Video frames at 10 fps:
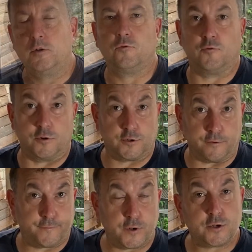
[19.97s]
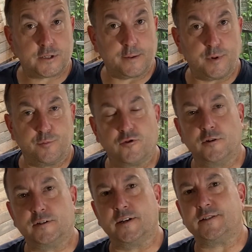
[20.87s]
Right, so the first step of the
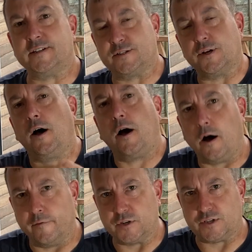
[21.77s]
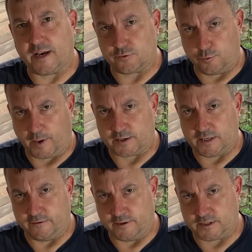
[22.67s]
process is to harvest the actual
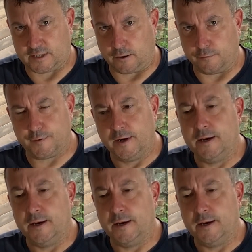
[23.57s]
bacteria itself.